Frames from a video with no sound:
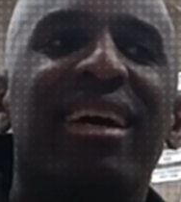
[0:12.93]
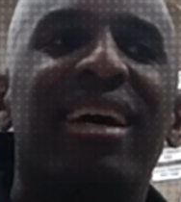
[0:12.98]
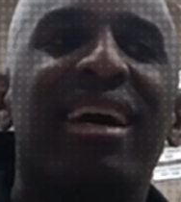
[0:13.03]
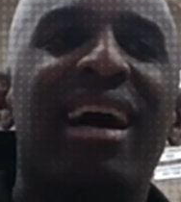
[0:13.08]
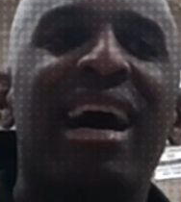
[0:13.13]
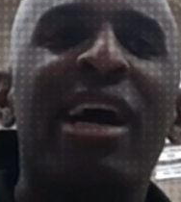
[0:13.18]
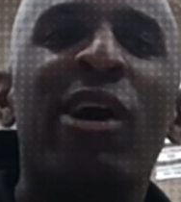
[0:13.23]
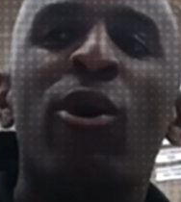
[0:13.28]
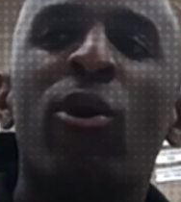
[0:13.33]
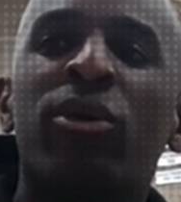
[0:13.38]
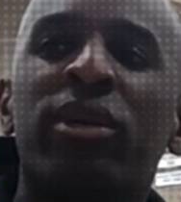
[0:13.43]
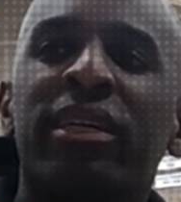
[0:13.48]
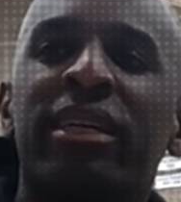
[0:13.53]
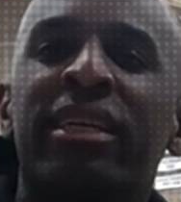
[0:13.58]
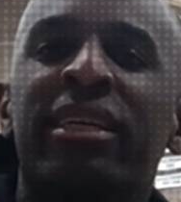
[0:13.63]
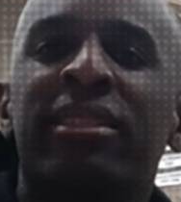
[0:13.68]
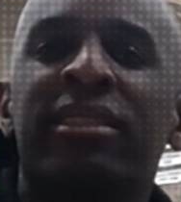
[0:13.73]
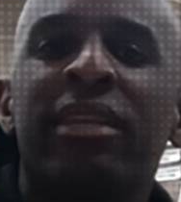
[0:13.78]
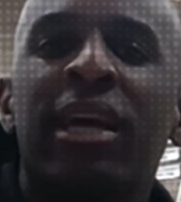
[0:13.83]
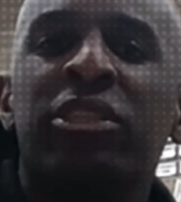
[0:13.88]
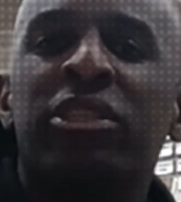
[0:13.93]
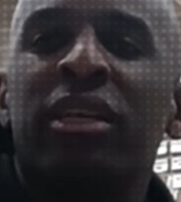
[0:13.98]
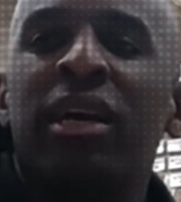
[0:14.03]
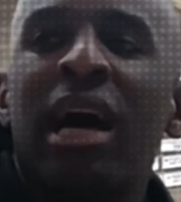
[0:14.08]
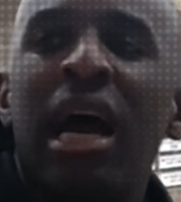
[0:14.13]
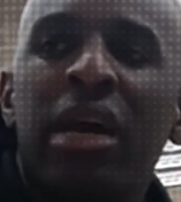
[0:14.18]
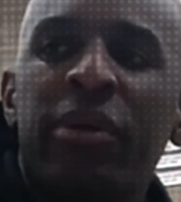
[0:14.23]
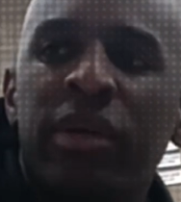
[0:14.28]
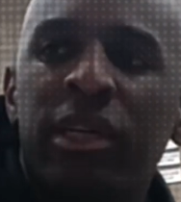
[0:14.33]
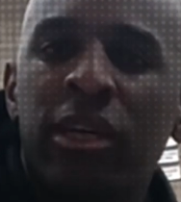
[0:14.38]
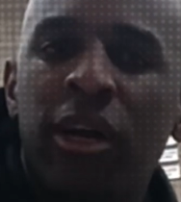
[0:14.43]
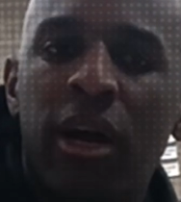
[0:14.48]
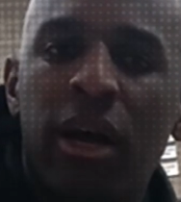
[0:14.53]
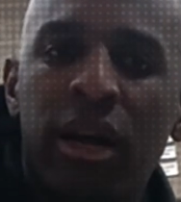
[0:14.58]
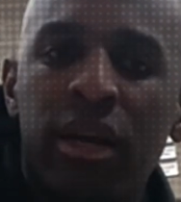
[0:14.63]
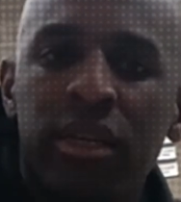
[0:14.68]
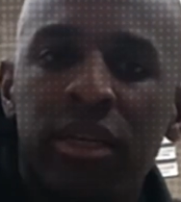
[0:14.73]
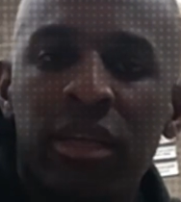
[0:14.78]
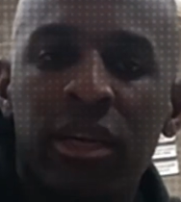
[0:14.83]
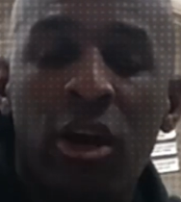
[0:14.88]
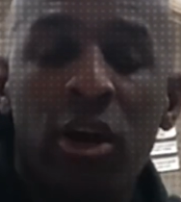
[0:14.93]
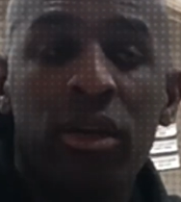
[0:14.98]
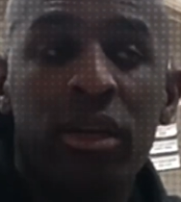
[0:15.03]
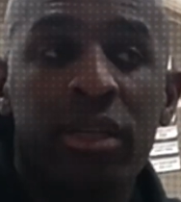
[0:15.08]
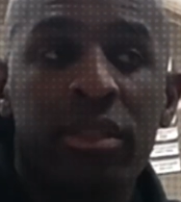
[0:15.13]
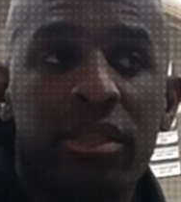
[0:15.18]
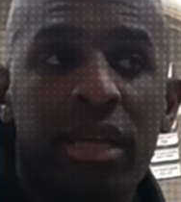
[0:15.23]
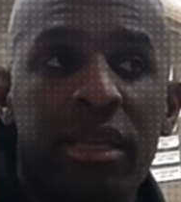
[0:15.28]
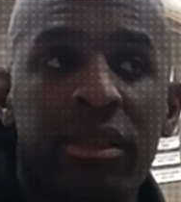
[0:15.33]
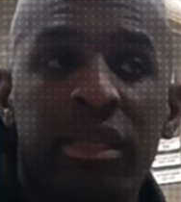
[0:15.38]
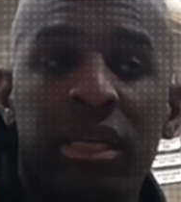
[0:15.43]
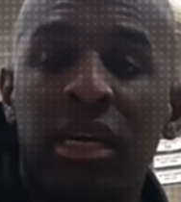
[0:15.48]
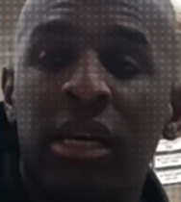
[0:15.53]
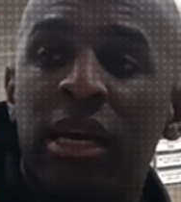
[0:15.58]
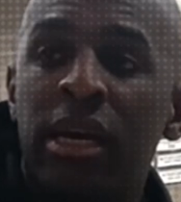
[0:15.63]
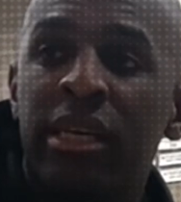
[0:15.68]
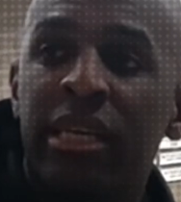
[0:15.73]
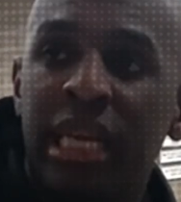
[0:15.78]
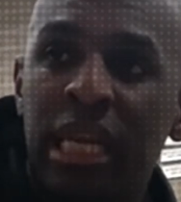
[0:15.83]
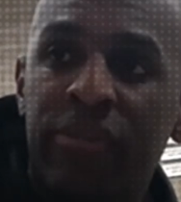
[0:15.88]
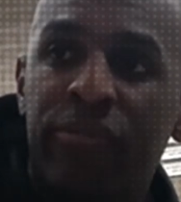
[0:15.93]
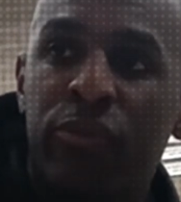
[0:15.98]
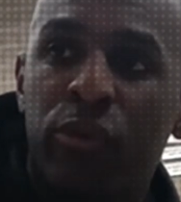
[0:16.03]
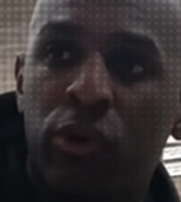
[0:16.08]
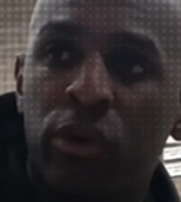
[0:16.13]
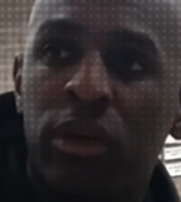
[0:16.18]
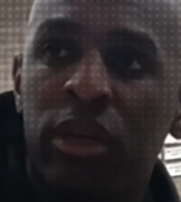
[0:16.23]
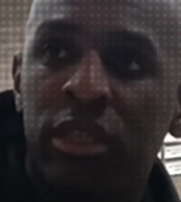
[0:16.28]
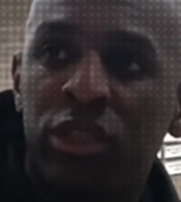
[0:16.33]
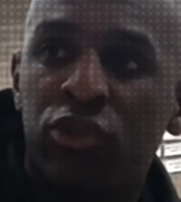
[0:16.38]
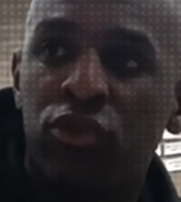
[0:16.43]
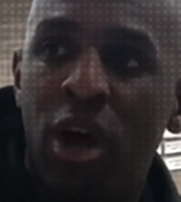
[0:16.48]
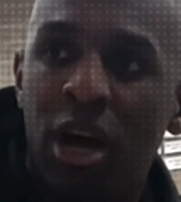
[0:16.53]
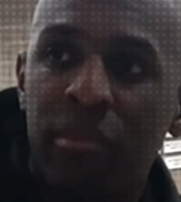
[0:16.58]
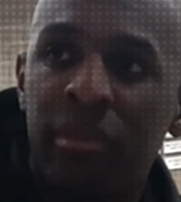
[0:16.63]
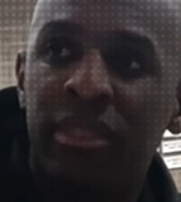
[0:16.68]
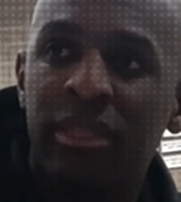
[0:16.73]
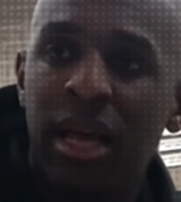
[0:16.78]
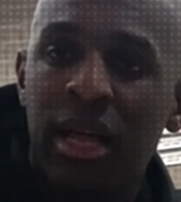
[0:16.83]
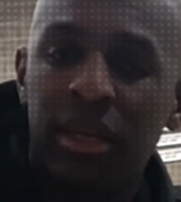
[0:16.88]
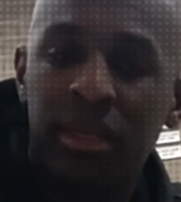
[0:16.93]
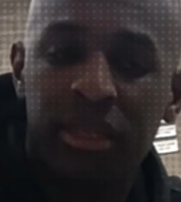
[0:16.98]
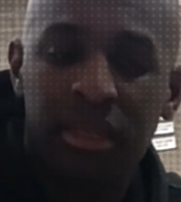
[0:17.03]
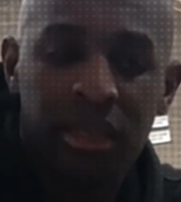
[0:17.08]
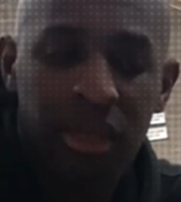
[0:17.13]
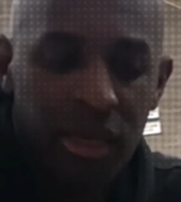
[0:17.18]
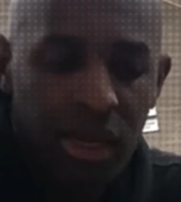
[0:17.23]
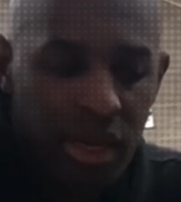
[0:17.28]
I hold it in such a high regard, or at least like the need for a strong mentality,